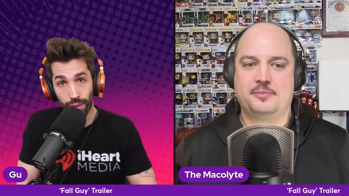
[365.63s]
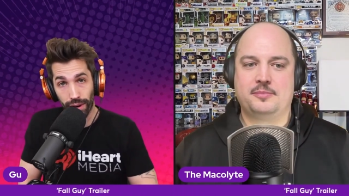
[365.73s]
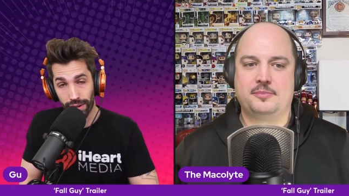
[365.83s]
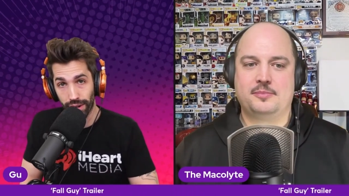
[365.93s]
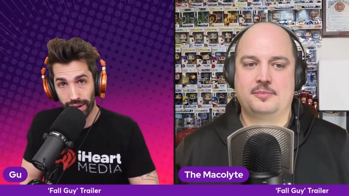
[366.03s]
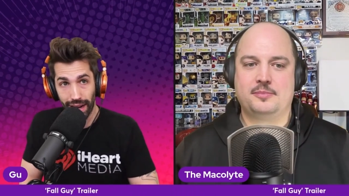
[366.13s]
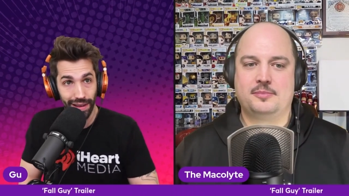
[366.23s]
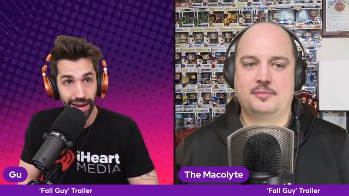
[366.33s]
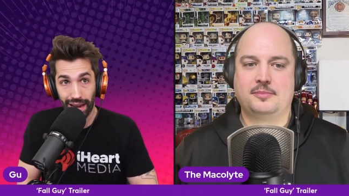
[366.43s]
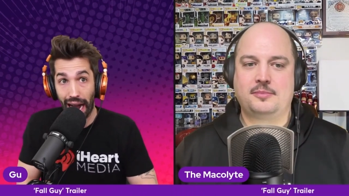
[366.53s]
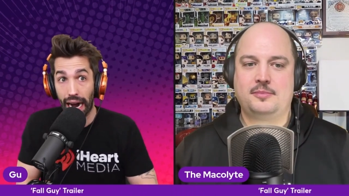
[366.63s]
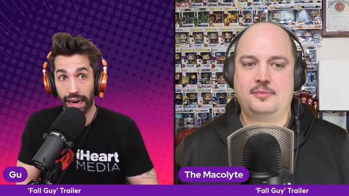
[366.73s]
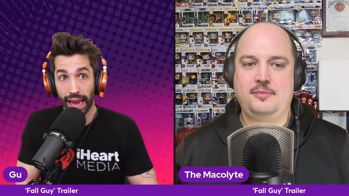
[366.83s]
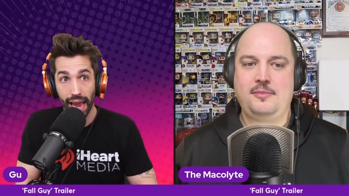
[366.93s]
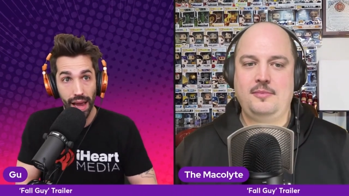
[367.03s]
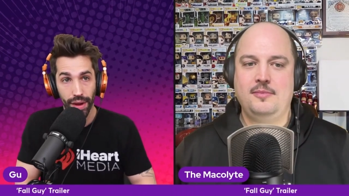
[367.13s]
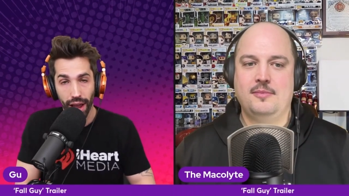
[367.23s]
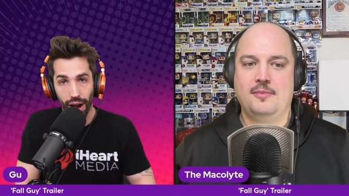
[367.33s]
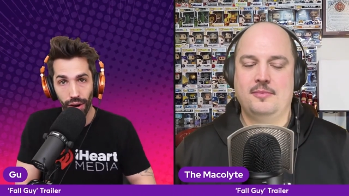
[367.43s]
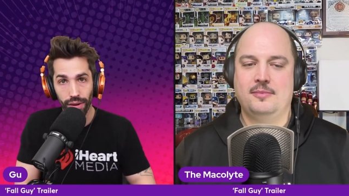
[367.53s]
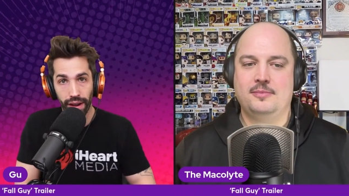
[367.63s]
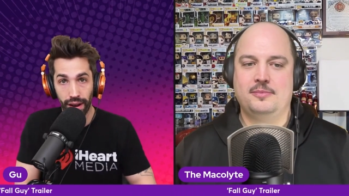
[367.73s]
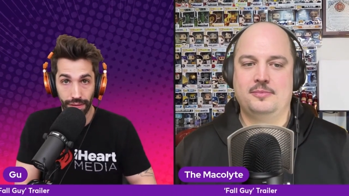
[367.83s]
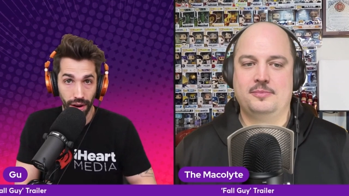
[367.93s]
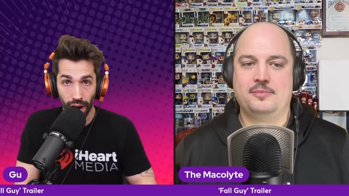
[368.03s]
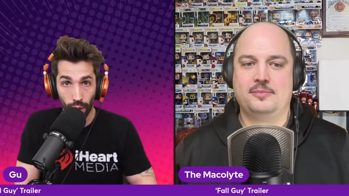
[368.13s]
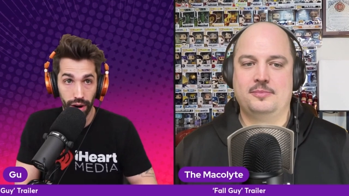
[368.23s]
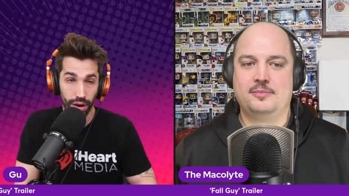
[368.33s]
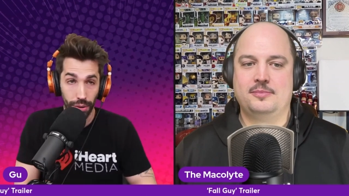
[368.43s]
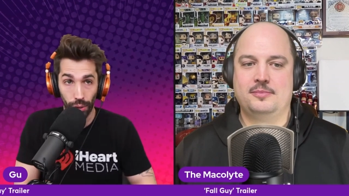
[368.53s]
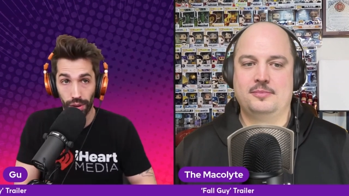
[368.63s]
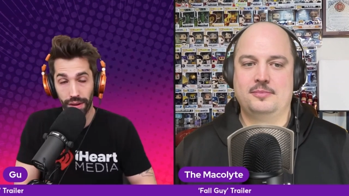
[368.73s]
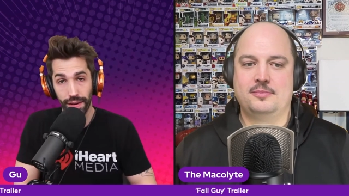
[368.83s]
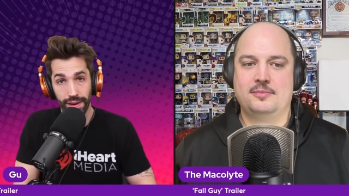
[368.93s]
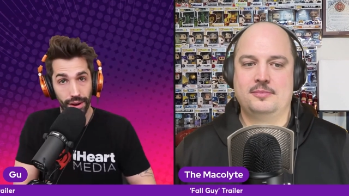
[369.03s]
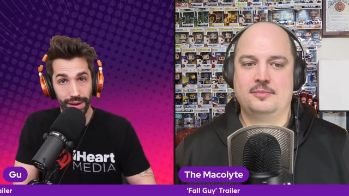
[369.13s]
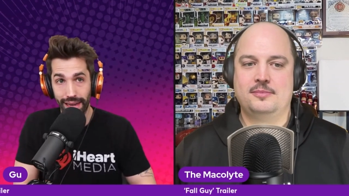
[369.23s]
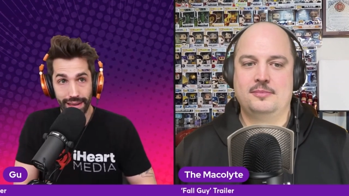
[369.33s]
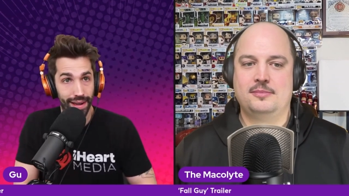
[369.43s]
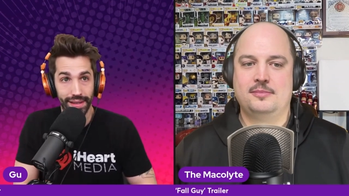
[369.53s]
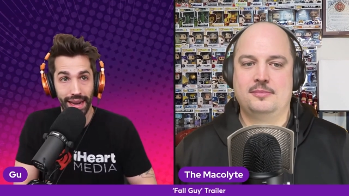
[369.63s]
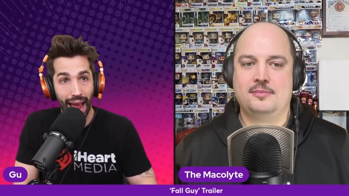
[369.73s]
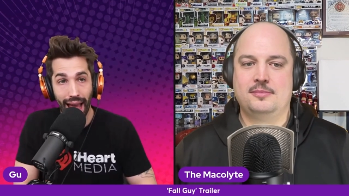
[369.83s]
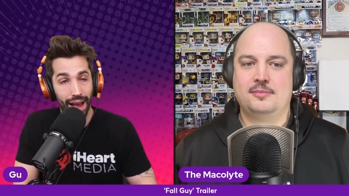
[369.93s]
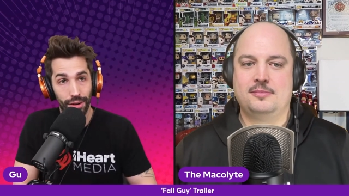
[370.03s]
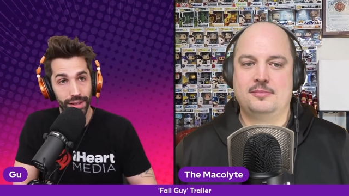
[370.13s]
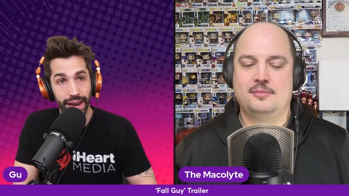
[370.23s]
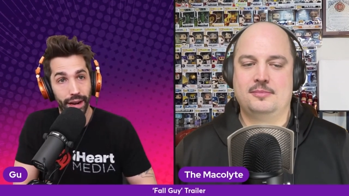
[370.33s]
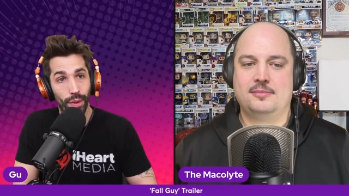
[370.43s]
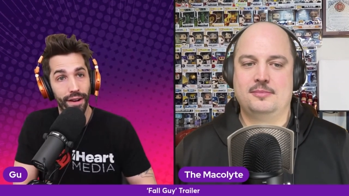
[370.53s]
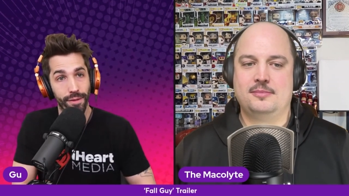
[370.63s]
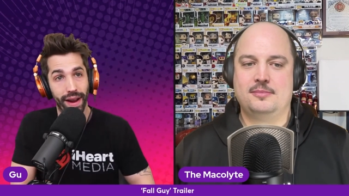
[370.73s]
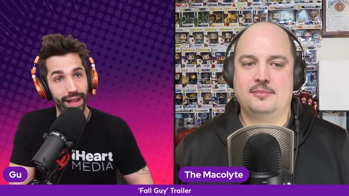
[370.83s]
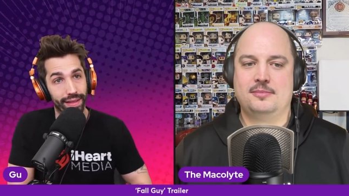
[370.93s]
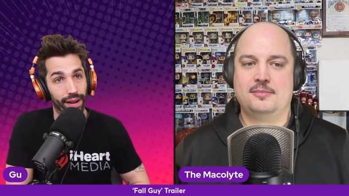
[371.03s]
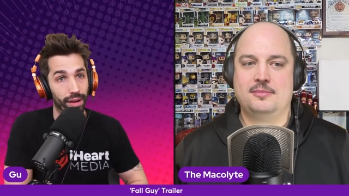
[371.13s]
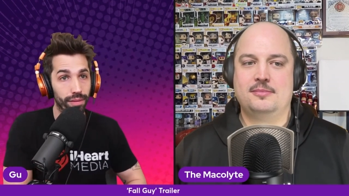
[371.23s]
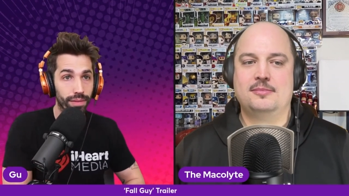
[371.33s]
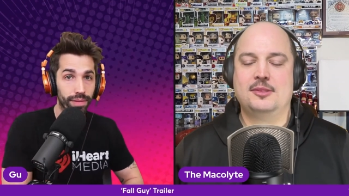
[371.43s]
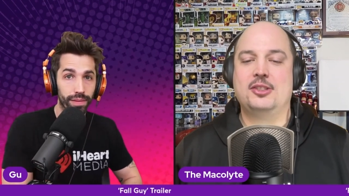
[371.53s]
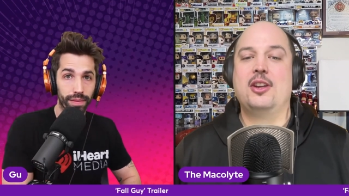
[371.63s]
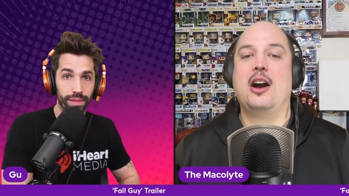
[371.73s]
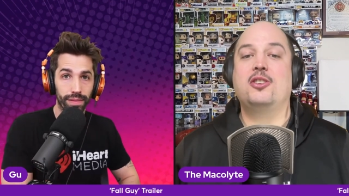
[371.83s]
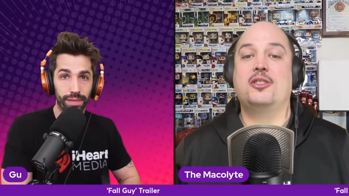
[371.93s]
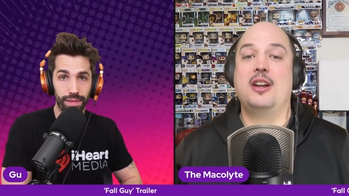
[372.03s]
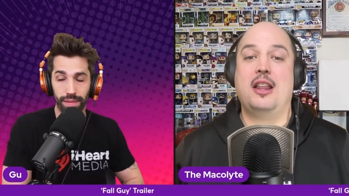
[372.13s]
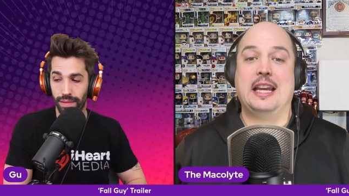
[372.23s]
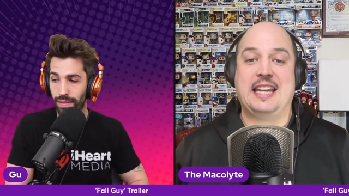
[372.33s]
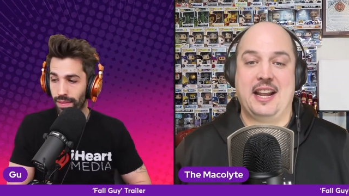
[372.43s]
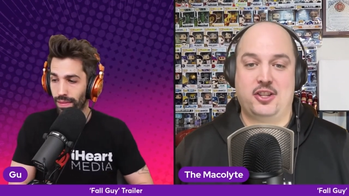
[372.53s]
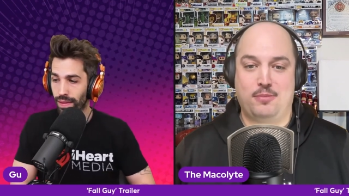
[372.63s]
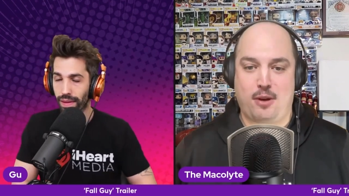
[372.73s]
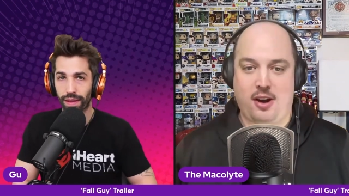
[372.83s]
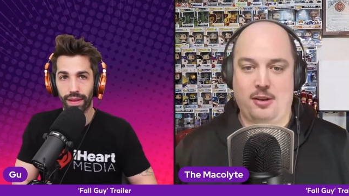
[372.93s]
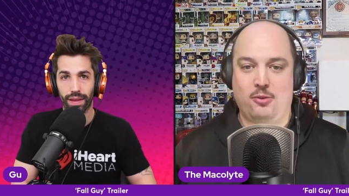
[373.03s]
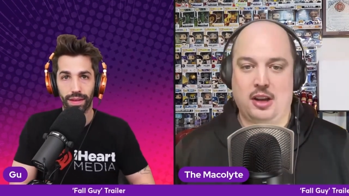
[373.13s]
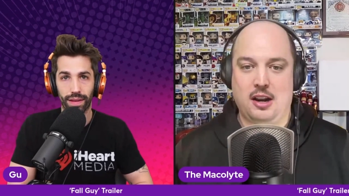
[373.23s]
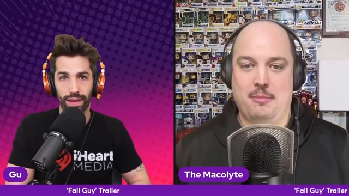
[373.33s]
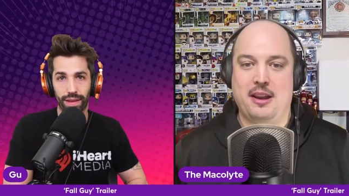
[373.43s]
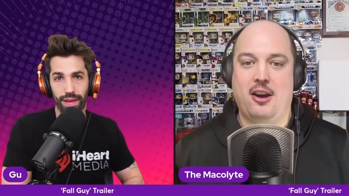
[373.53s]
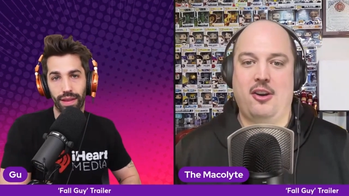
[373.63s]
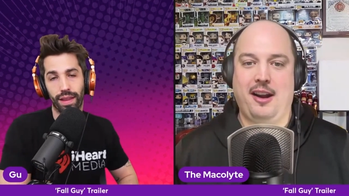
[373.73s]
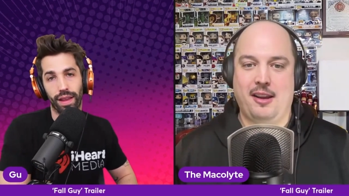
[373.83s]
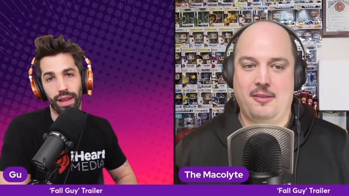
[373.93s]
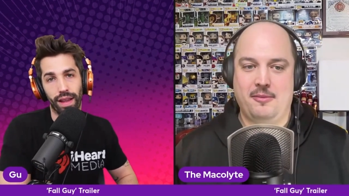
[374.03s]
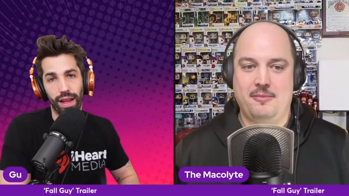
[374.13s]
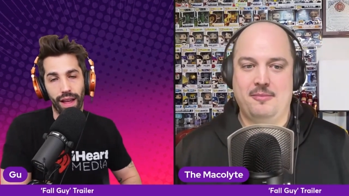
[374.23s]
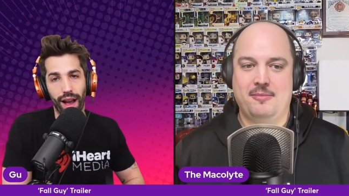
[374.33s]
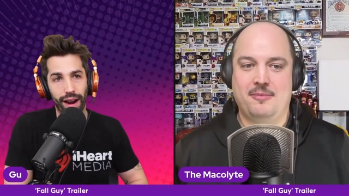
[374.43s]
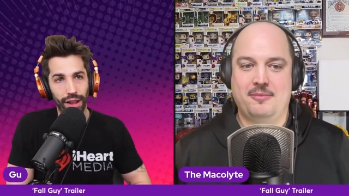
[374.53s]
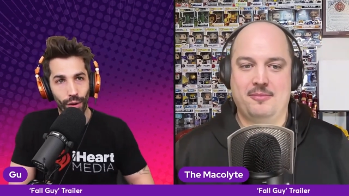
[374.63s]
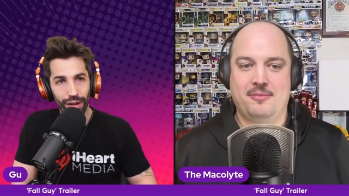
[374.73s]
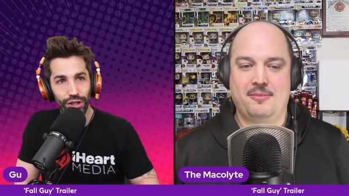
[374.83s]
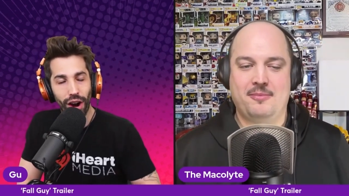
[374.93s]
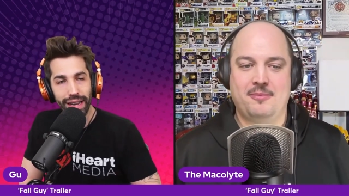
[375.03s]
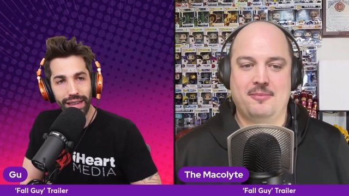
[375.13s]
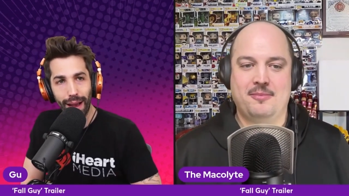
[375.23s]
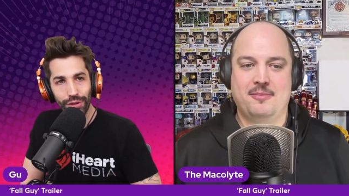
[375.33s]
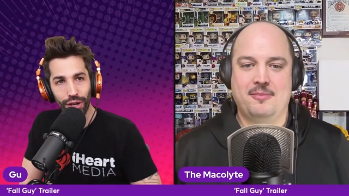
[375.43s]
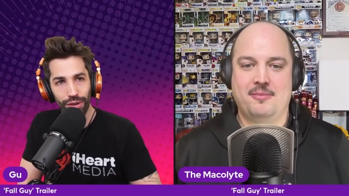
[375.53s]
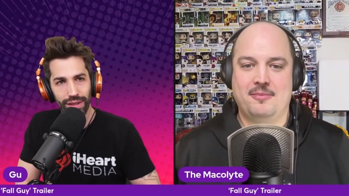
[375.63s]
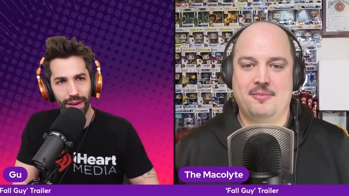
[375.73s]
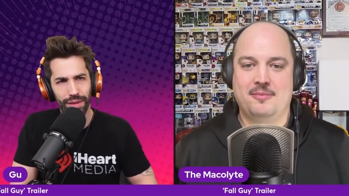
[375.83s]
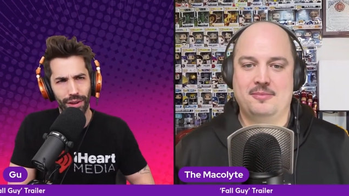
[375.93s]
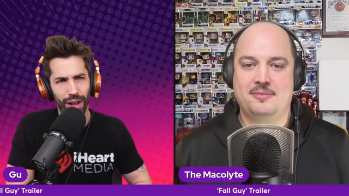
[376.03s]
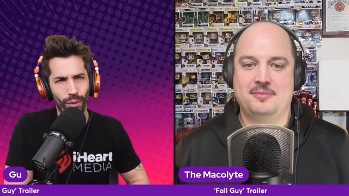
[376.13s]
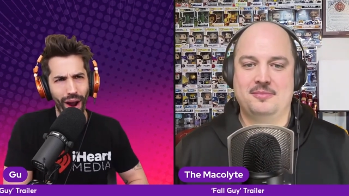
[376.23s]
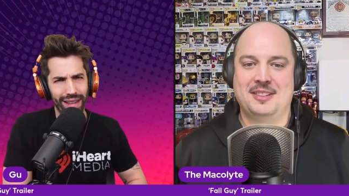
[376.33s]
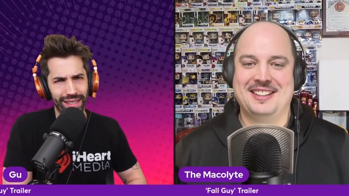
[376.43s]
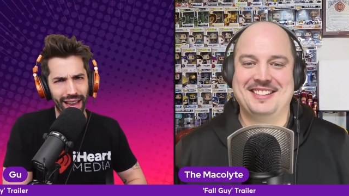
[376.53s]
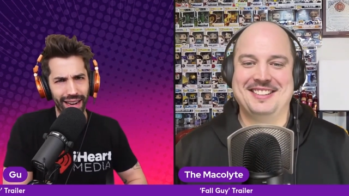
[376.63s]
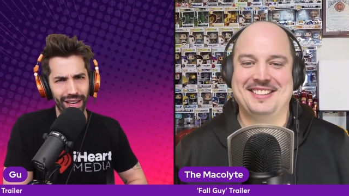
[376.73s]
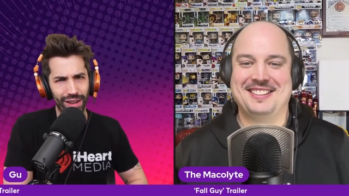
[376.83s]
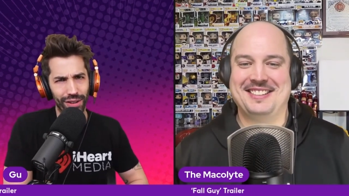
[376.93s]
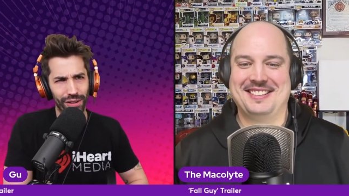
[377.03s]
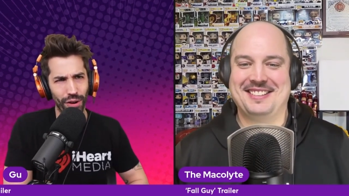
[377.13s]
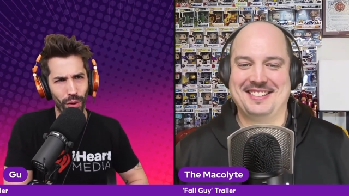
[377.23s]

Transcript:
Speaker 1: where you'll get like a cameo, and if you know it, cool, and if you don't, it doesn't add or take away from anything.
Speaker 2: As long as it's not like Get Smart, we're gonna be all right.
Speaker 1: I don't know where Johnny Depp shows up, and they're like, "Wait a second, you